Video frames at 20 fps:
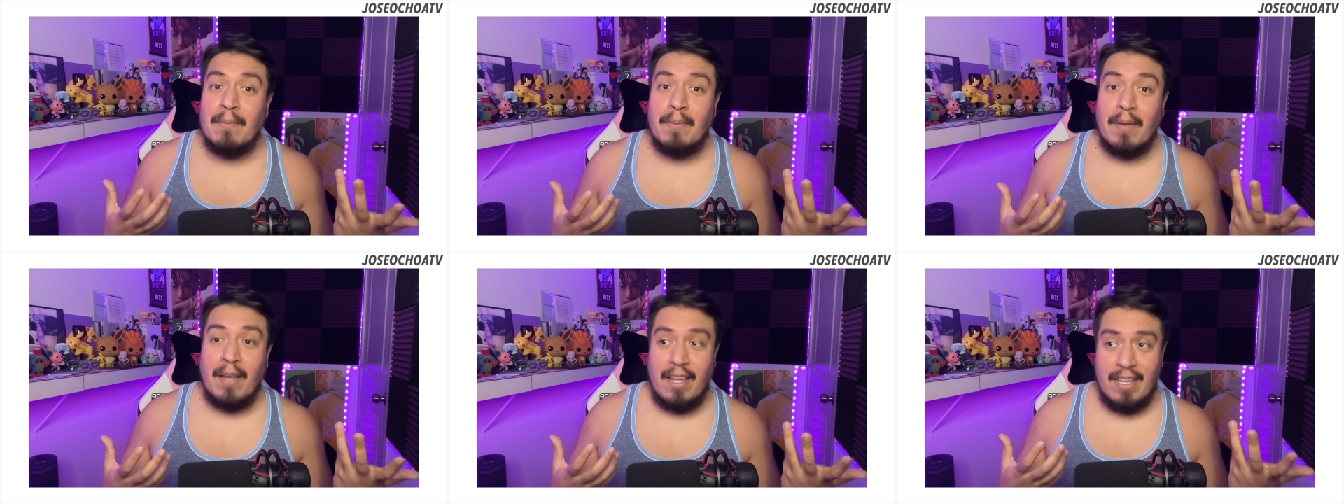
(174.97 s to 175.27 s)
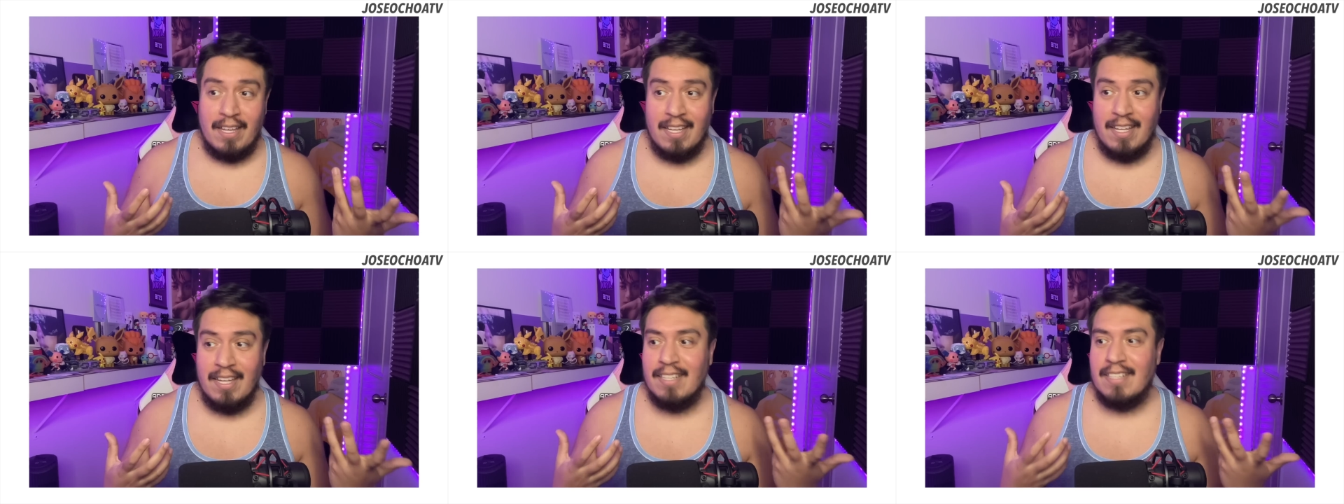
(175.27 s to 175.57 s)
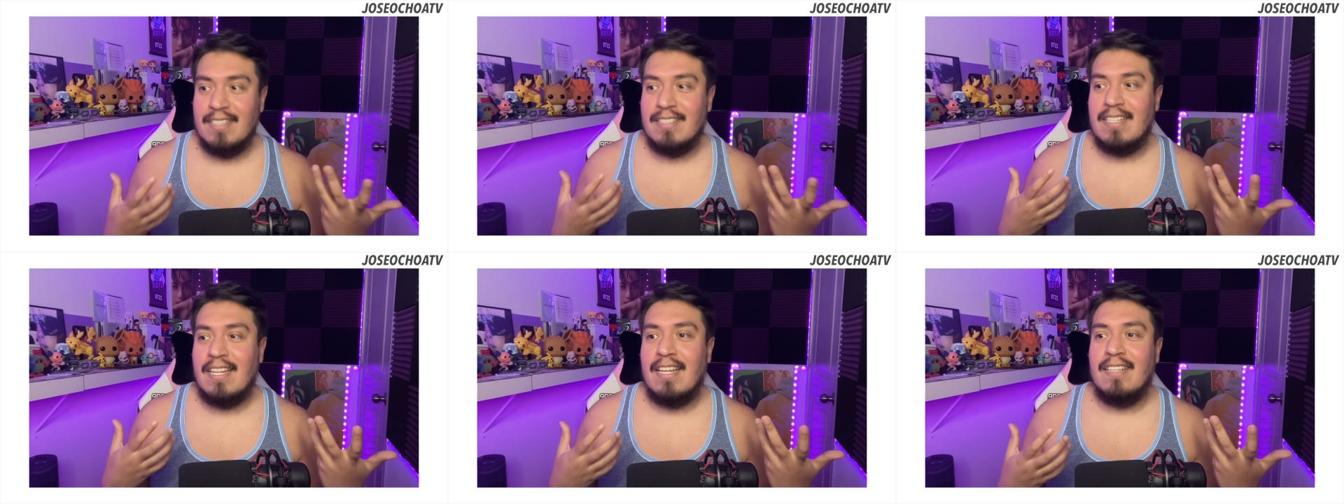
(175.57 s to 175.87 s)

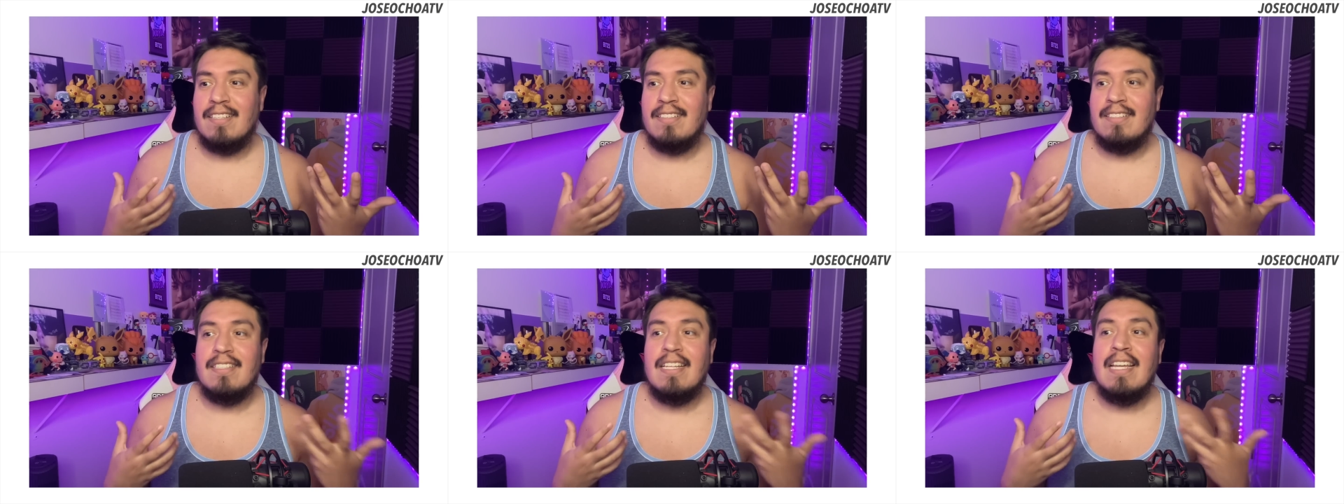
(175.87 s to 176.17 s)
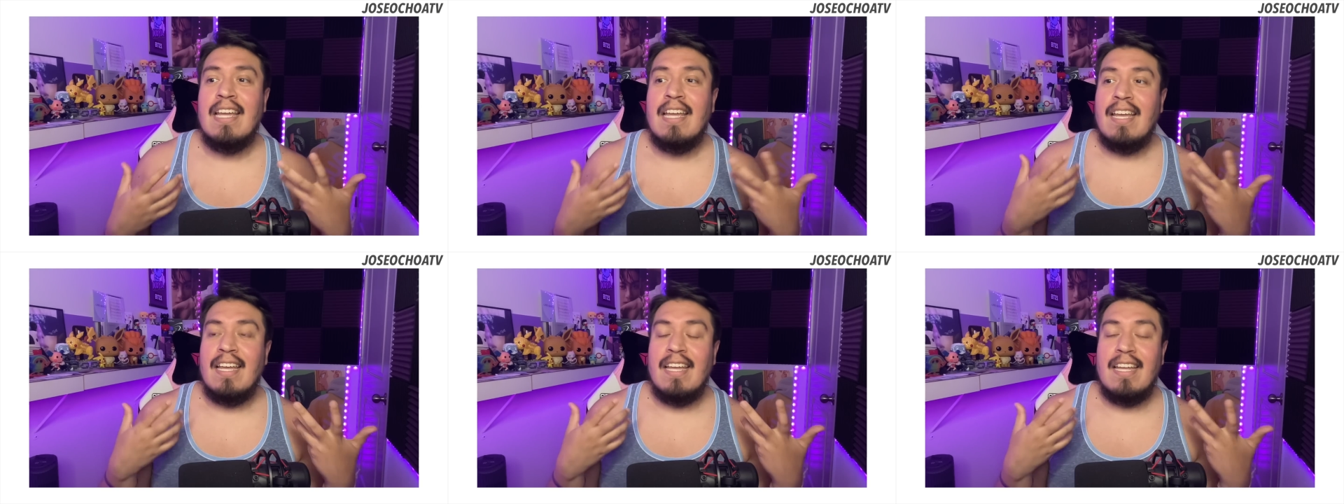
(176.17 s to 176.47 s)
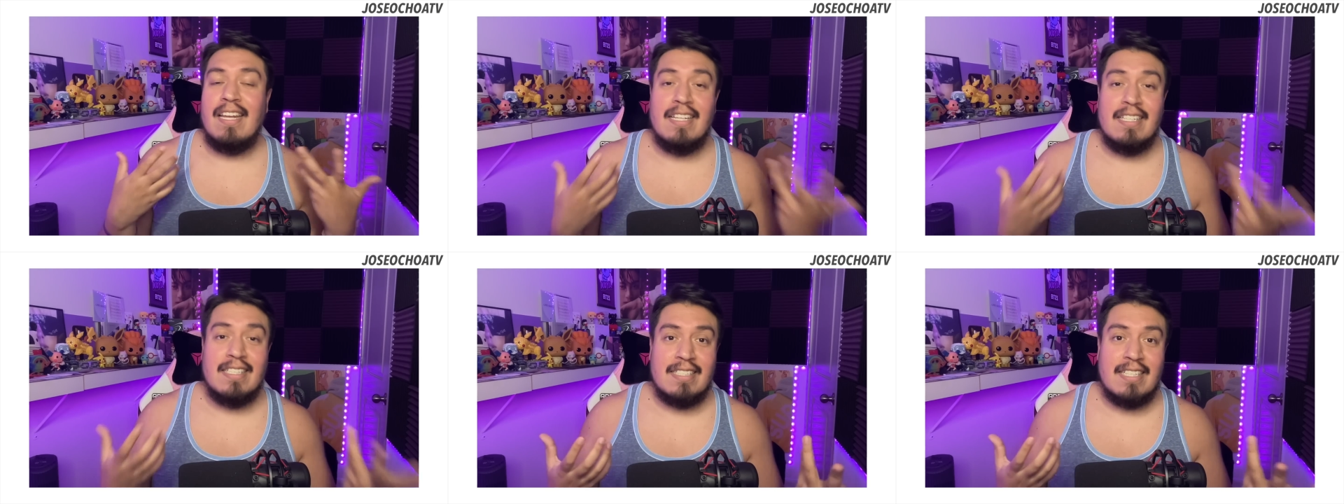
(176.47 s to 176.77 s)
bias, and
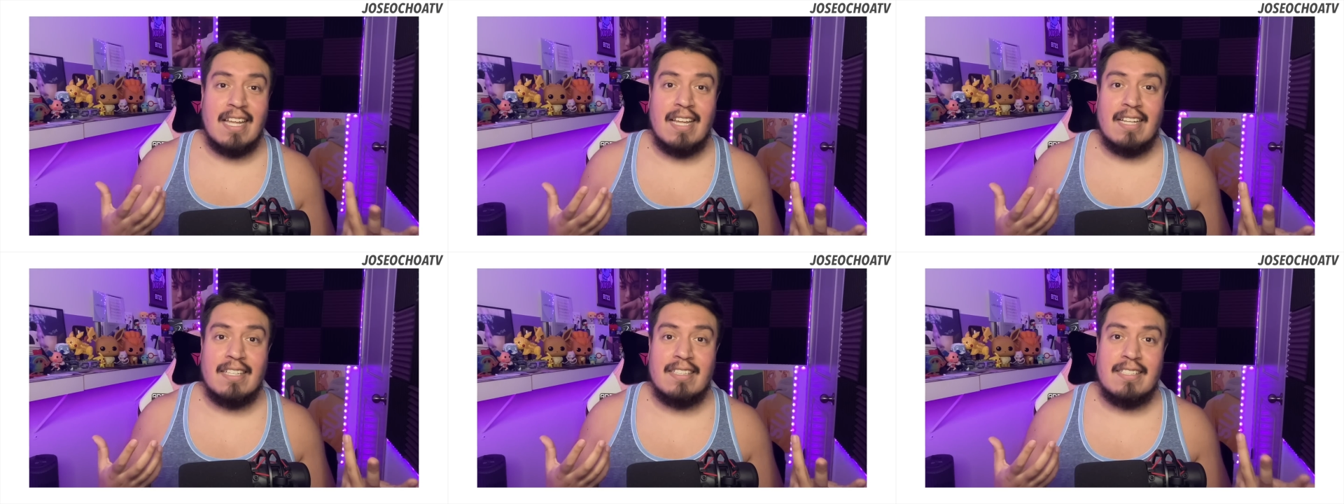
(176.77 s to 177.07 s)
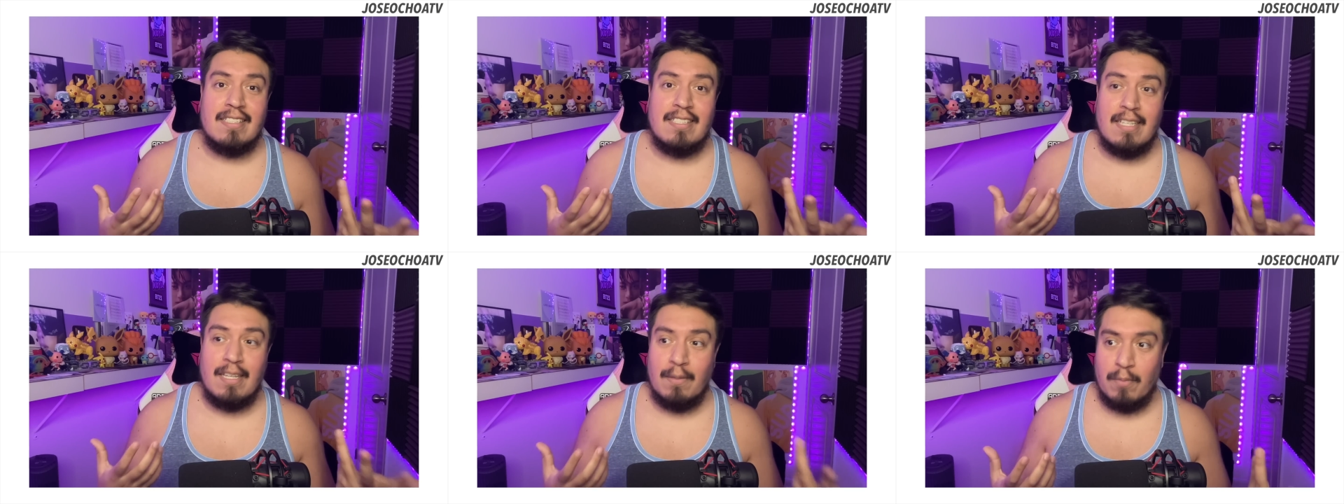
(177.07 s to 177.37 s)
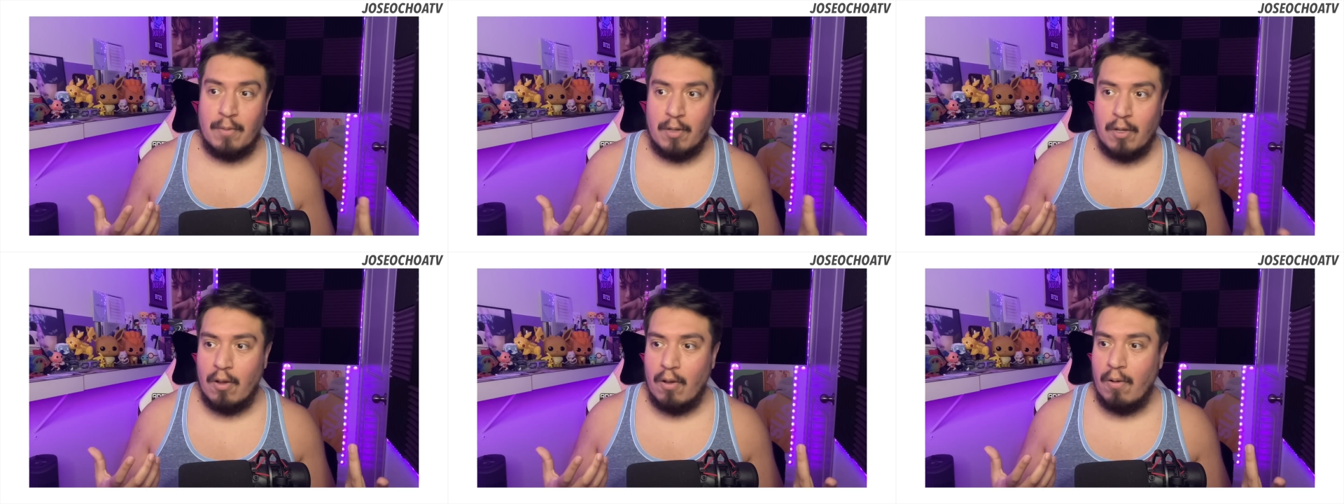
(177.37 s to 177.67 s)
it is sad to see him
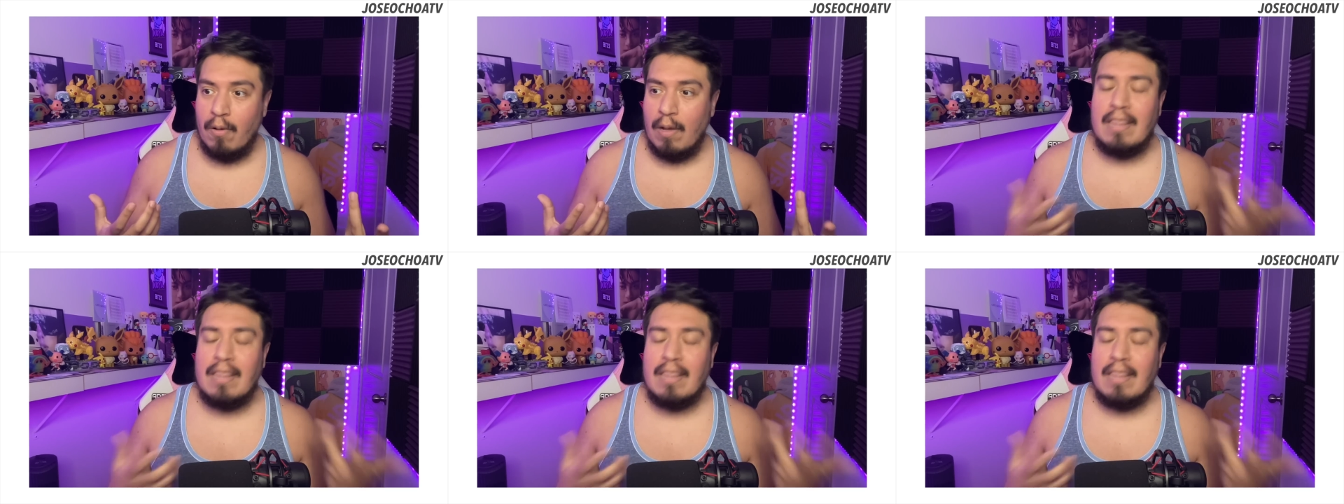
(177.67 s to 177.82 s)
go.